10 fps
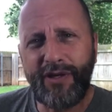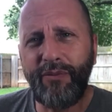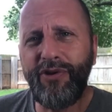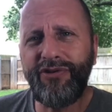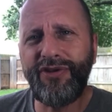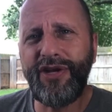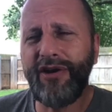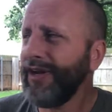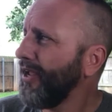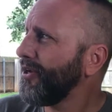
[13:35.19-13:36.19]
I'm going to sit
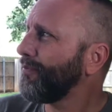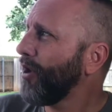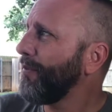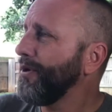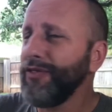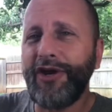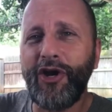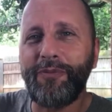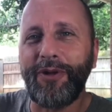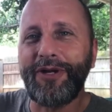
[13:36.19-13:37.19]
here now. You can probably hear that
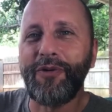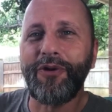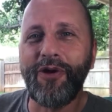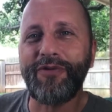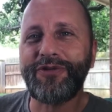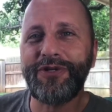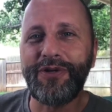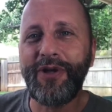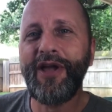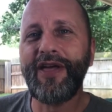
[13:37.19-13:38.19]
airplane going over too.